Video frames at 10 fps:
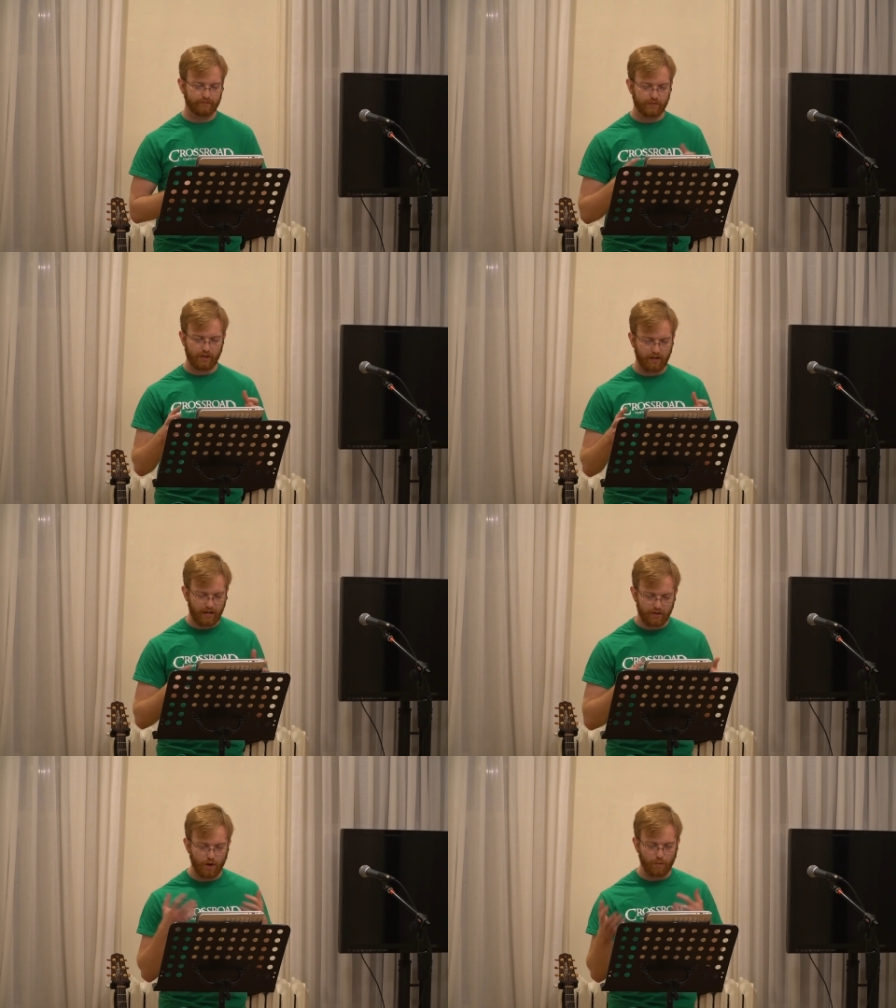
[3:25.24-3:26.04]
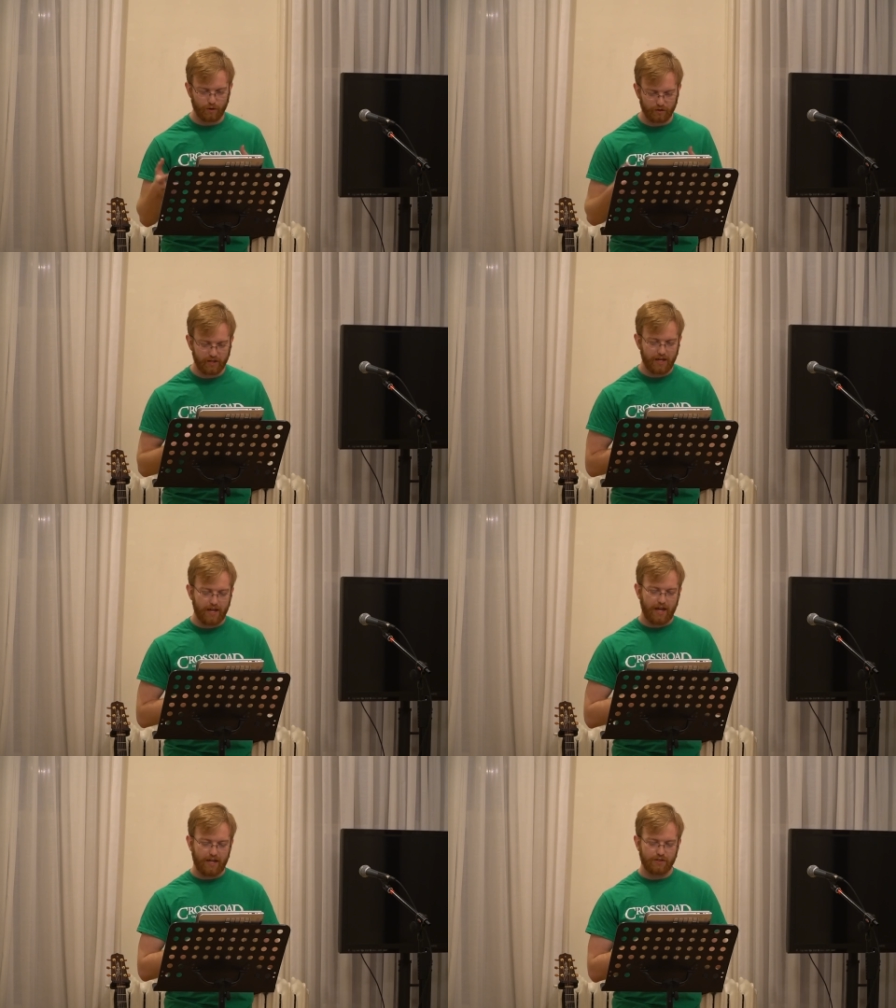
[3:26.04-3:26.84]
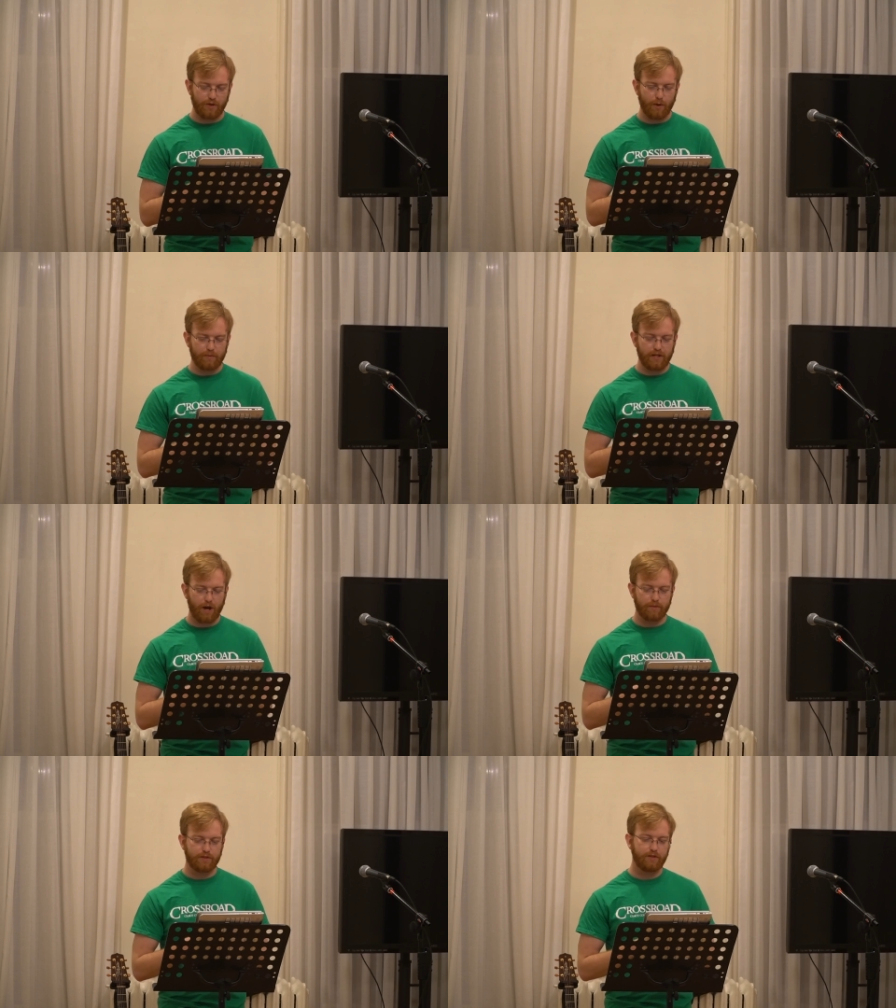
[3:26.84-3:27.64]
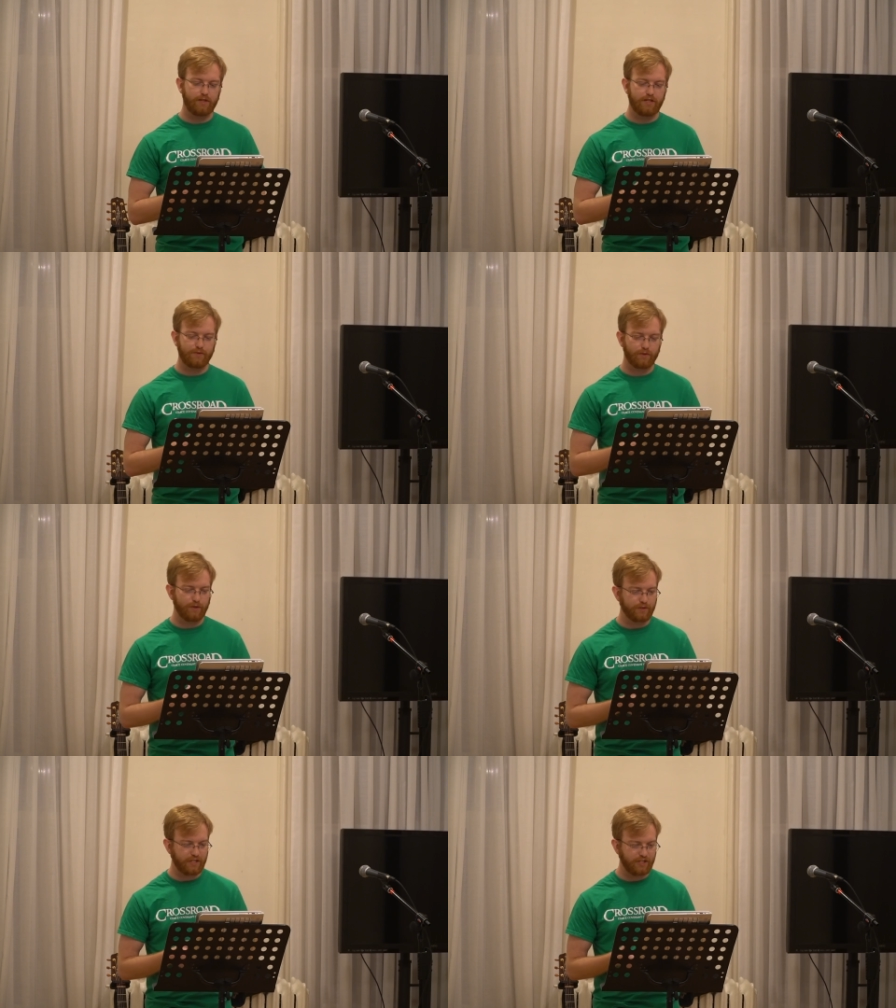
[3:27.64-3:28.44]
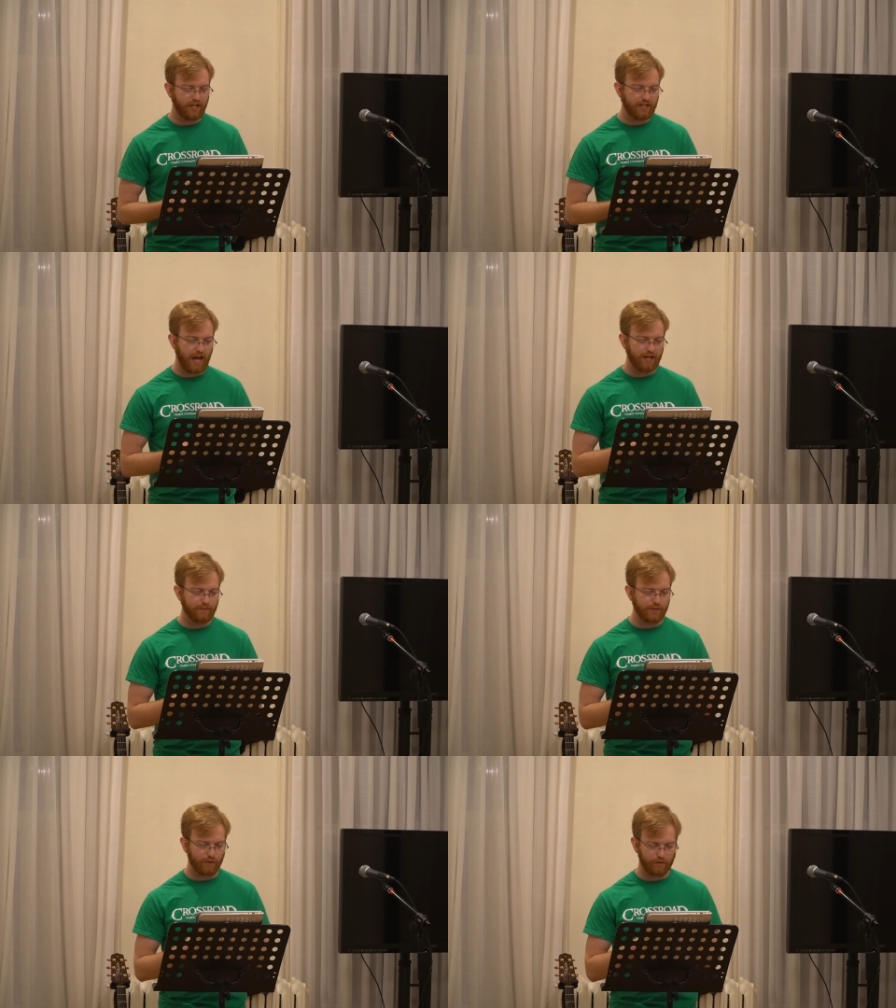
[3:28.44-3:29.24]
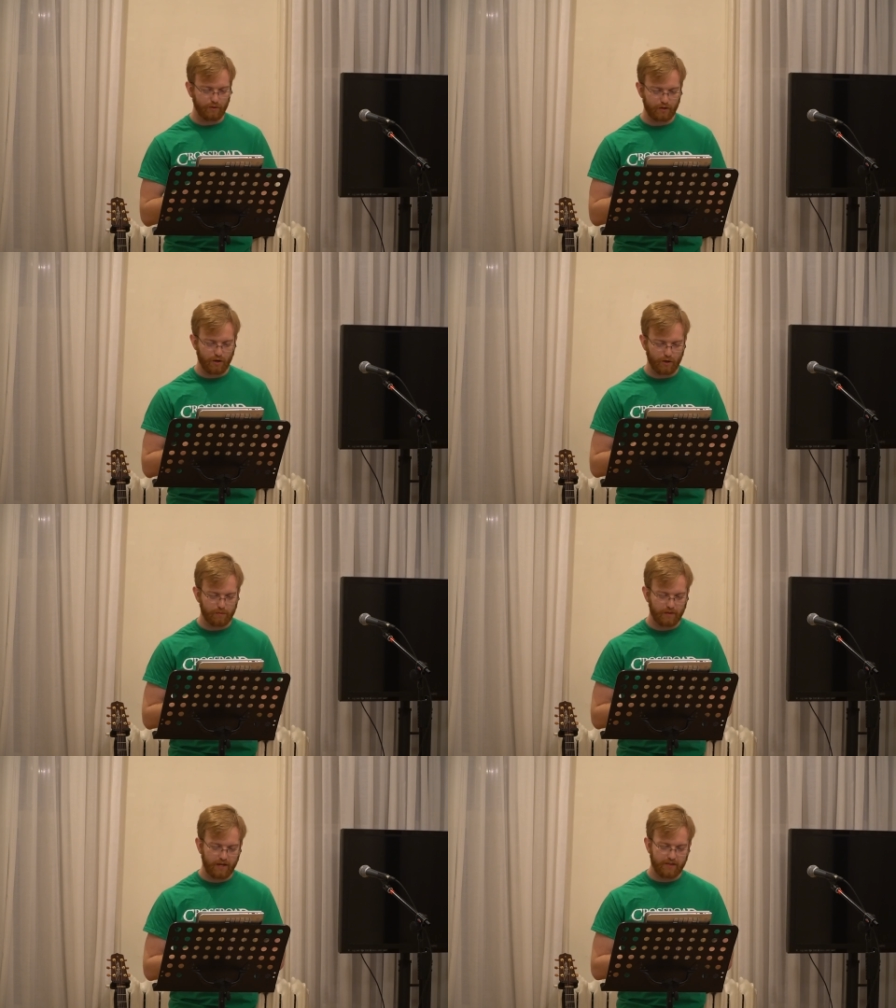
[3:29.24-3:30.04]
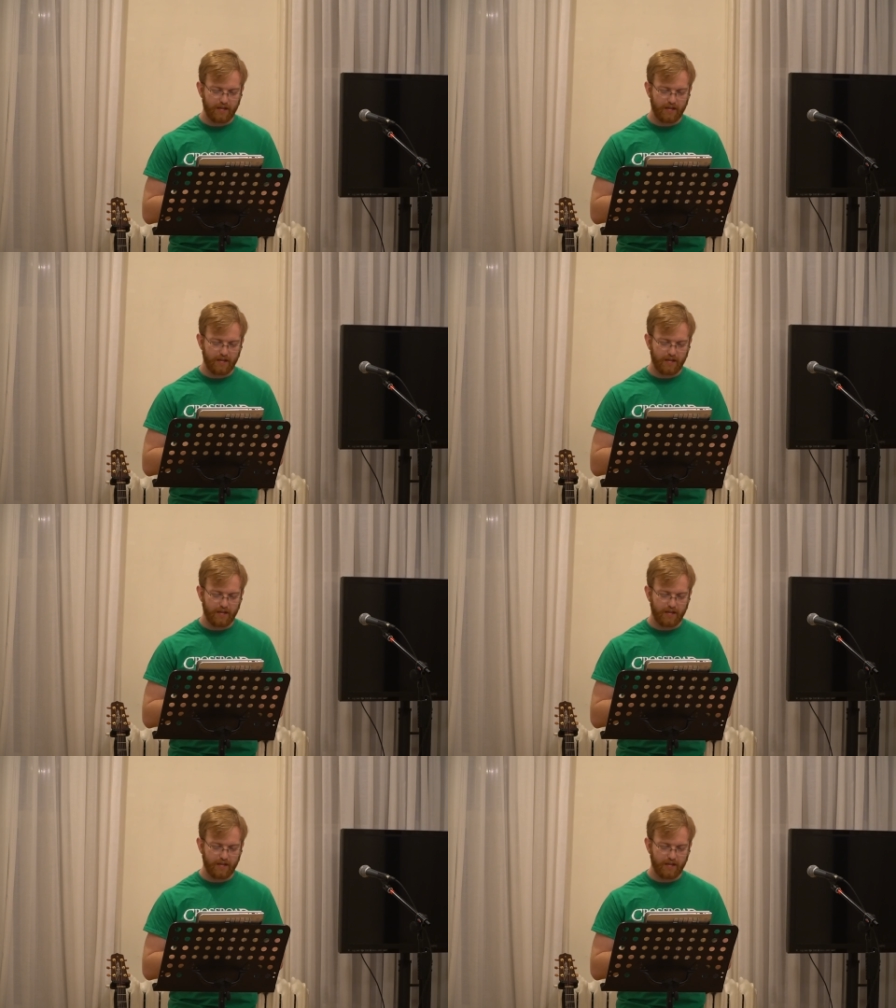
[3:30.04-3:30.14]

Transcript: sorry, and our world, and to opening opportunities for those at Jane Addams or Logan Hope.